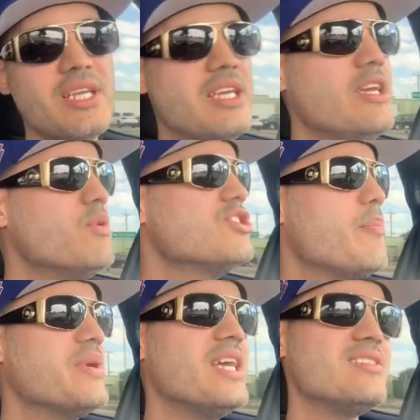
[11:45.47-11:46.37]
He was
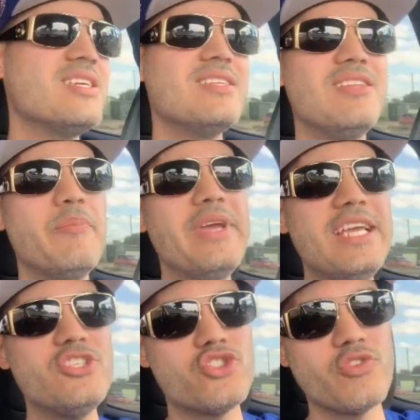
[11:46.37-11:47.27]
up against the
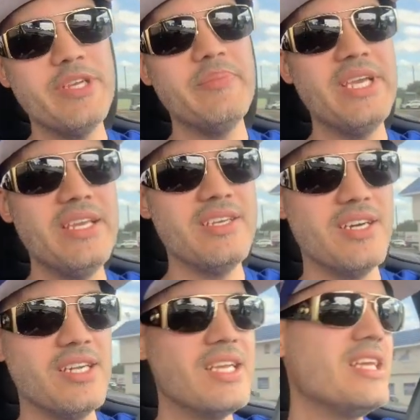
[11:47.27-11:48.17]
mainstream
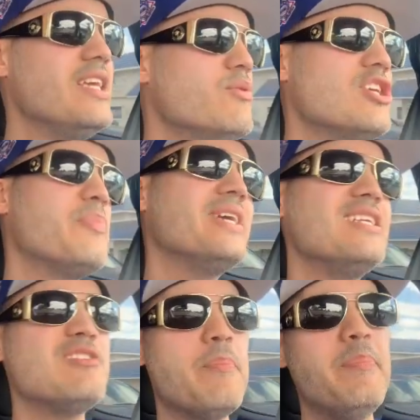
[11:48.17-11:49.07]
media. He was up
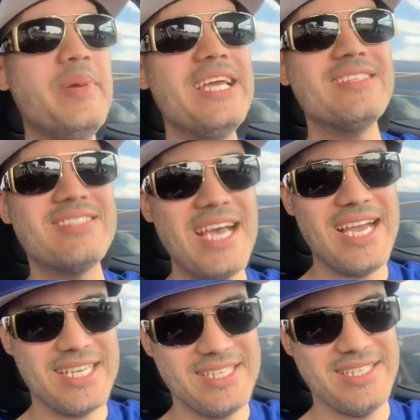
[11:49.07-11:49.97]
against big tech.